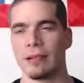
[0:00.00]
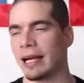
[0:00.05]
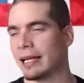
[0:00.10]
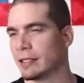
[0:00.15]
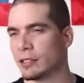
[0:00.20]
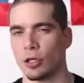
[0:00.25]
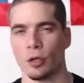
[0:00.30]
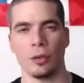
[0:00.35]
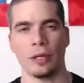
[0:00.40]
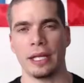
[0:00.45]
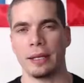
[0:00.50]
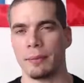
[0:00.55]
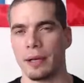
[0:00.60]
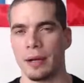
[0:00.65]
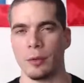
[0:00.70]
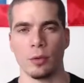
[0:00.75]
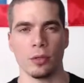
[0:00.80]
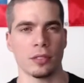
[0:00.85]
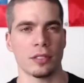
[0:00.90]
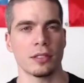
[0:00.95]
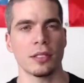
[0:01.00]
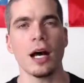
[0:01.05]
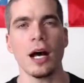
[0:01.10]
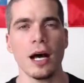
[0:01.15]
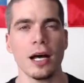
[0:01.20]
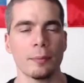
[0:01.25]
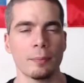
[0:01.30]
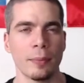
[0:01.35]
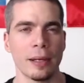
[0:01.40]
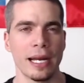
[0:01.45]
told him I was
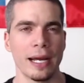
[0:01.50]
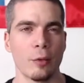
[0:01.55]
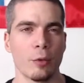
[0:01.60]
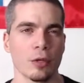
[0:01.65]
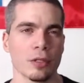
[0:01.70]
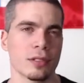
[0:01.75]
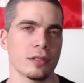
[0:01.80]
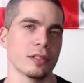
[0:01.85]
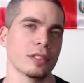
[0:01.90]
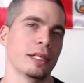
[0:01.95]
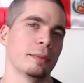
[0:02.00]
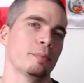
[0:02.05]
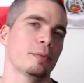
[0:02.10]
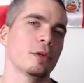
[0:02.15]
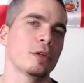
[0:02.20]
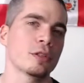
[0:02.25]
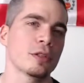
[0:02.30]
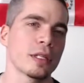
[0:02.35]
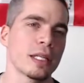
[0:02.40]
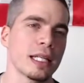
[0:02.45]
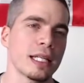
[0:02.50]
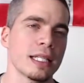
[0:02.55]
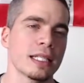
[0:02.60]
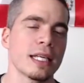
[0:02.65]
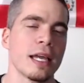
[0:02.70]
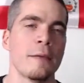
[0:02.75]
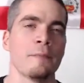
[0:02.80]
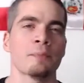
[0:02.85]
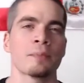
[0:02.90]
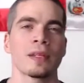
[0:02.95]
not, but I was learning Portuguese,
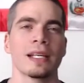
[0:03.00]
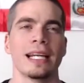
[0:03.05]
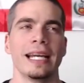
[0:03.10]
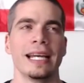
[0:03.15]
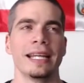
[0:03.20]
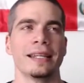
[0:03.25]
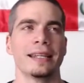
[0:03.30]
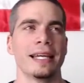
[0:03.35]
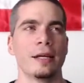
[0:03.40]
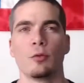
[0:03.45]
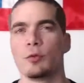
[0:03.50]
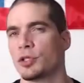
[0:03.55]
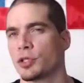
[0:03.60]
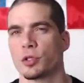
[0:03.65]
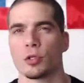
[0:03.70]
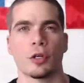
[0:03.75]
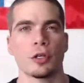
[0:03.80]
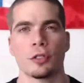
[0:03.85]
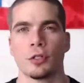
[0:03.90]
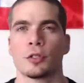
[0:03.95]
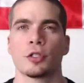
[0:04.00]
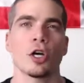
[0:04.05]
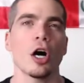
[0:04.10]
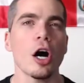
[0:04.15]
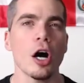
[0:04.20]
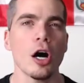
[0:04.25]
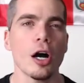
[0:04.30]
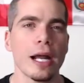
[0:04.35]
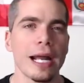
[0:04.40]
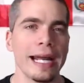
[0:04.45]
and then we started to
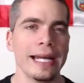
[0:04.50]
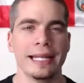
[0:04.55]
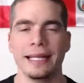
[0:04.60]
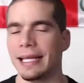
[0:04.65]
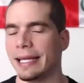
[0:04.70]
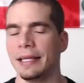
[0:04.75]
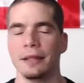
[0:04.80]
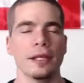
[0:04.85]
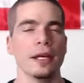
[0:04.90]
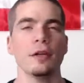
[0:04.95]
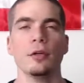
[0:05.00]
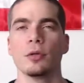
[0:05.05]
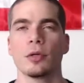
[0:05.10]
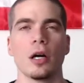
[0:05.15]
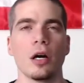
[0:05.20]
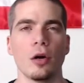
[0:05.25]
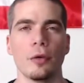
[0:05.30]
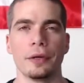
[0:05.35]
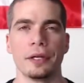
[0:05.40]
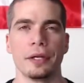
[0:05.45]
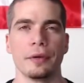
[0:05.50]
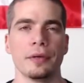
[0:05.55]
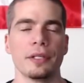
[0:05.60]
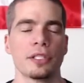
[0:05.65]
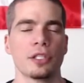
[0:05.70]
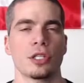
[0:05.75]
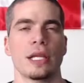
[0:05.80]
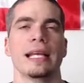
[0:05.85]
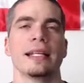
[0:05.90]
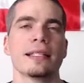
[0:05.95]
talk, and there you go.
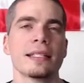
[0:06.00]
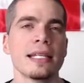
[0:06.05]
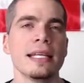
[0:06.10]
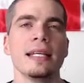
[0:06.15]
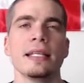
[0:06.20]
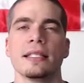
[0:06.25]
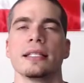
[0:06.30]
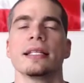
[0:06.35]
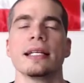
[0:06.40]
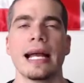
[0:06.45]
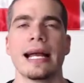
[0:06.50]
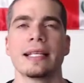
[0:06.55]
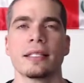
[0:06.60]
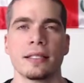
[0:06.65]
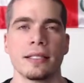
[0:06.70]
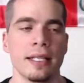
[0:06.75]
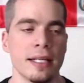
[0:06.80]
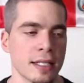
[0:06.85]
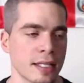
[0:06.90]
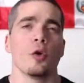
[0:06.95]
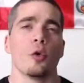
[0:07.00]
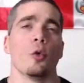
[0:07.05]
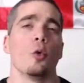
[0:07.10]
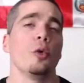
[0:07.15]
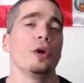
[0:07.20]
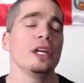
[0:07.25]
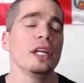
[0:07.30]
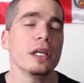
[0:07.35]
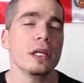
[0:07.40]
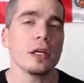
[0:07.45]
It's easy as this.
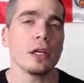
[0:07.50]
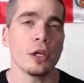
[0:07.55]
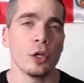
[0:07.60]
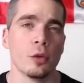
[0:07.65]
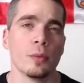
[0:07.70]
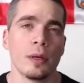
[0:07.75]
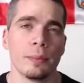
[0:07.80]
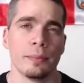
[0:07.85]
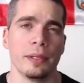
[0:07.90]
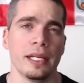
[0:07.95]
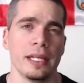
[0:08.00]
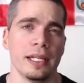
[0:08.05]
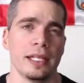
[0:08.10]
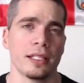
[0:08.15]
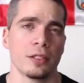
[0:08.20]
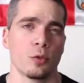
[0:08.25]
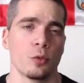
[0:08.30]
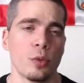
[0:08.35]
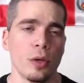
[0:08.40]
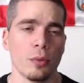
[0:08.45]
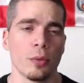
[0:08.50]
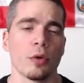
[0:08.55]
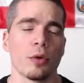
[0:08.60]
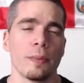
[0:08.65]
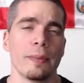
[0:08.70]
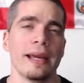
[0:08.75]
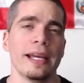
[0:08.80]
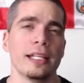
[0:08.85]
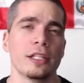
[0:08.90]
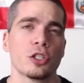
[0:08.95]
We human beings, we were
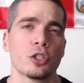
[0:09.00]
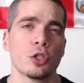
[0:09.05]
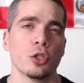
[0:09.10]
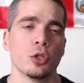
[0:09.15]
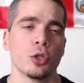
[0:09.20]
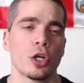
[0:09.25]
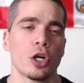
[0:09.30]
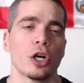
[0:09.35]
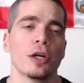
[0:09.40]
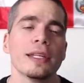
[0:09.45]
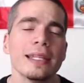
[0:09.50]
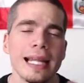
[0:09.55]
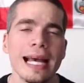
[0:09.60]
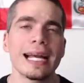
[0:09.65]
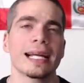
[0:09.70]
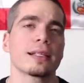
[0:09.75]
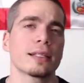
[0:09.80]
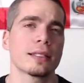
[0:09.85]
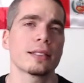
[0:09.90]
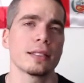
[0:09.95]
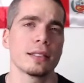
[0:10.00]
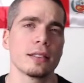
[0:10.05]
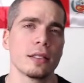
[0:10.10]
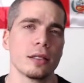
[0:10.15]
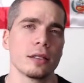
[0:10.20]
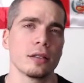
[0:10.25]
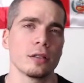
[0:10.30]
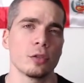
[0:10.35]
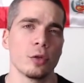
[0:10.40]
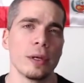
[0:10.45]
made to connect
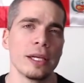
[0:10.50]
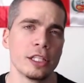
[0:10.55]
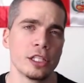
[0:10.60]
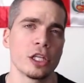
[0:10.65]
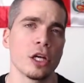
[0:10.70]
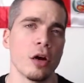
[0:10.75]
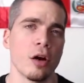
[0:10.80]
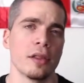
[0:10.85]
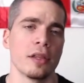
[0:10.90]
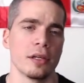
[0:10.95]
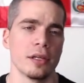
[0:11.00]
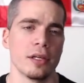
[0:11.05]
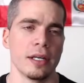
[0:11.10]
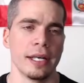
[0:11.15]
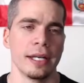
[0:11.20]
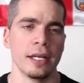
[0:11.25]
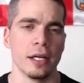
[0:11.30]
to each other.